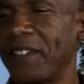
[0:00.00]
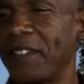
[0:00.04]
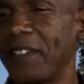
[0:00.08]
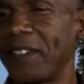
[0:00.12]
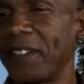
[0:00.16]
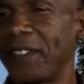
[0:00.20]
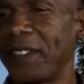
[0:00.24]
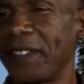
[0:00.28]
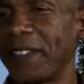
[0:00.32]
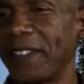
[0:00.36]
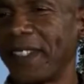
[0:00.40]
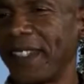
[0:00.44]

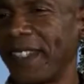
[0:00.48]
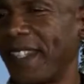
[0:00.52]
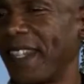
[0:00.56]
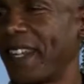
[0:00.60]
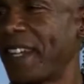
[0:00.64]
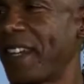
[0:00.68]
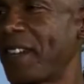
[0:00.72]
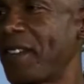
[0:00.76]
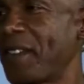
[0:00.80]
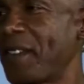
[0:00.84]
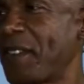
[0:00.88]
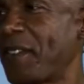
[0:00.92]
Well,
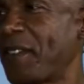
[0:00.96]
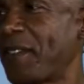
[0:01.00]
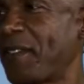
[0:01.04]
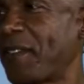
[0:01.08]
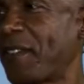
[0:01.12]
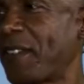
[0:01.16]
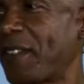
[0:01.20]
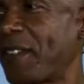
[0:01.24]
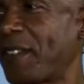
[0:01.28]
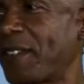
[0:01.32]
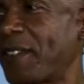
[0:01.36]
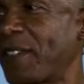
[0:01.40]
yeah, we were
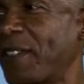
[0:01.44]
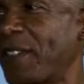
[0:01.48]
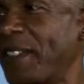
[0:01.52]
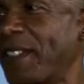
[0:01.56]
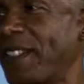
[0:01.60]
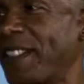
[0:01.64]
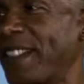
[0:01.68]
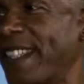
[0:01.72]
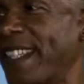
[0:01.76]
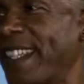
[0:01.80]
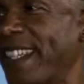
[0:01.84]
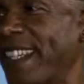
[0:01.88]
first on
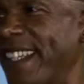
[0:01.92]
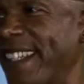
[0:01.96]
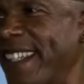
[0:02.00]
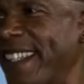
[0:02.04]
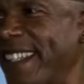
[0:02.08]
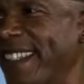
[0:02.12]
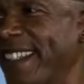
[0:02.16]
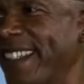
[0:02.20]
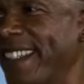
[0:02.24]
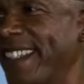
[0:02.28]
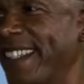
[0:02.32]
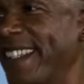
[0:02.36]

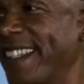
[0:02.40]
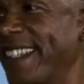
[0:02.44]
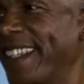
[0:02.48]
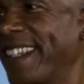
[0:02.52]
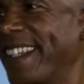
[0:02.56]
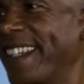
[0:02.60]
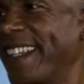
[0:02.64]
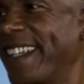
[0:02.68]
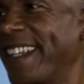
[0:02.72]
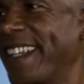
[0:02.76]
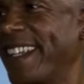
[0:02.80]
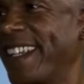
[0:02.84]
scene,
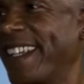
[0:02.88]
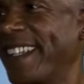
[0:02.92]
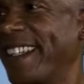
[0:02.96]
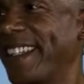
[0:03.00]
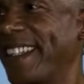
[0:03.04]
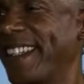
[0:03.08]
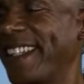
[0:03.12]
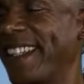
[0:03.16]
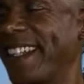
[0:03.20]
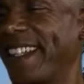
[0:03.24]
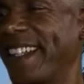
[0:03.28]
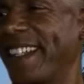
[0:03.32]
and
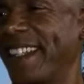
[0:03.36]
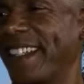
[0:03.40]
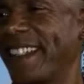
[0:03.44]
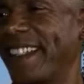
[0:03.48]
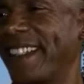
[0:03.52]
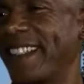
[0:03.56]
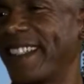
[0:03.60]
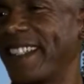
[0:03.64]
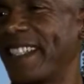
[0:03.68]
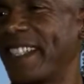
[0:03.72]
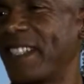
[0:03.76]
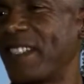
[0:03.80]

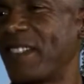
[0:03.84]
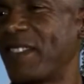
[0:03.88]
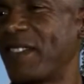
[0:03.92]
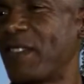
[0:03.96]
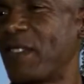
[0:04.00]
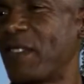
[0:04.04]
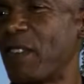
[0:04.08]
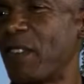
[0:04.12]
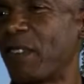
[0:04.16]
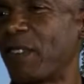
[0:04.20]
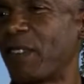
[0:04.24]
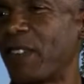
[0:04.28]

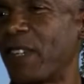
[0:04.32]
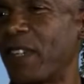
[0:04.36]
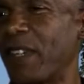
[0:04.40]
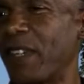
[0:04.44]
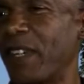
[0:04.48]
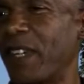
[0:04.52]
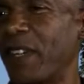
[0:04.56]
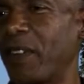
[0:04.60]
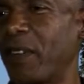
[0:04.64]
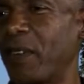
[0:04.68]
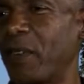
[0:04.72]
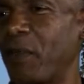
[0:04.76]
we were
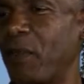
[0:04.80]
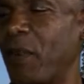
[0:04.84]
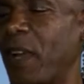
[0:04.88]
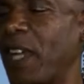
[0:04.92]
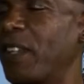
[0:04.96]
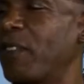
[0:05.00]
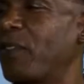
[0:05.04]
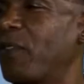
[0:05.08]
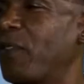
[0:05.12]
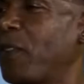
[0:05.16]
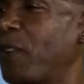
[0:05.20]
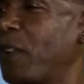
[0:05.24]

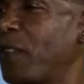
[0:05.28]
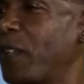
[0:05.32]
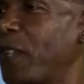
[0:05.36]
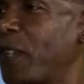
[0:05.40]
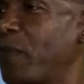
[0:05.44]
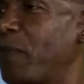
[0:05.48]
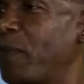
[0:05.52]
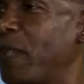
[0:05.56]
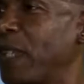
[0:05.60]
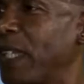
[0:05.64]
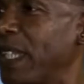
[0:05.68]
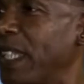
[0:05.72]
waiting for
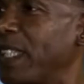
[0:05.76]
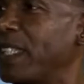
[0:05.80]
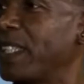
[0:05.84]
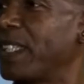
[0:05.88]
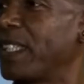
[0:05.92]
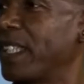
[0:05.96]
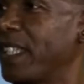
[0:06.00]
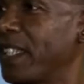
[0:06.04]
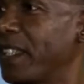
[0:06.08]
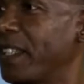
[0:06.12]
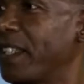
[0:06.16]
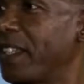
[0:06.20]
the police
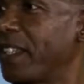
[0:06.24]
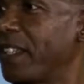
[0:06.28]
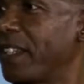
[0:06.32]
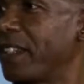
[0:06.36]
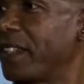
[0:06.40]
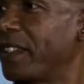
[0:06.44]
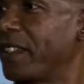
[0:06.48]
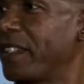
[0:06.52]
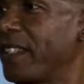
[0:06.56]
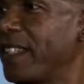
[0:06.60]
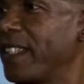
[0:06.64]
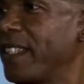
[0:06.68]
to get
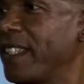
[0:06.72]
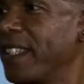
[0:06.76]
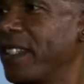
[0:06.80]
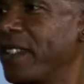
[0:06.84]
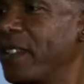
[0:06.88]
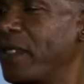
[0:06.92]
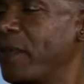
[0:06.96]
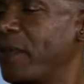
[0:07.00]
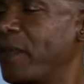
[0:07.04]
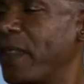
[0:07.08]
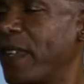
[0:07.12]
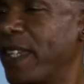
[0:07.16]
there,
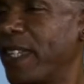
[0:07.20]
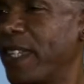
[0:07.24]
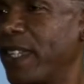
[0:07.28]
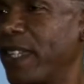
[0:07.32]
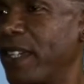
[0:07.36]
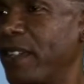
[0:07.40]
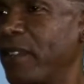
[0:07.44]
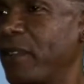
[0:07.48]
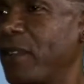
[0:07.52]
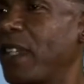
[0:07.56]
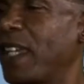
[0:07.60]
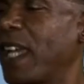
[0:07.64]

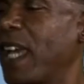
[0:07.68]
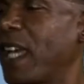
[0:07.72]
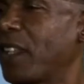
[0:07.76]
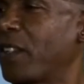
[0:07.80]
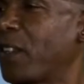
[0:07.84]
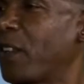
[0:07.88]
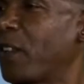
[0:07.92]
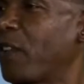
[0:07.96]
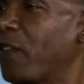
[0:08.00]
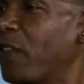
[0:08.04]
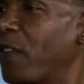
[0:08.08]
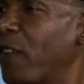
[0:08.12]
but we got
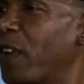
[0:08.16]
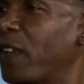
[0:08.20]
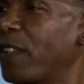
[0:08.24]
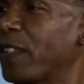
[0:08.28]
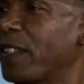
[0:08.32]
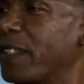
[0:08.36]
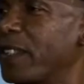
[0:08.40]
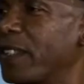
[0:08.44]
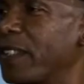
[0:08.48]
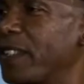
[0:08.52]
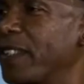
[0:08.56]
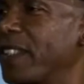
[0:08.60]
there
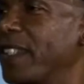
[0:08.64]
first.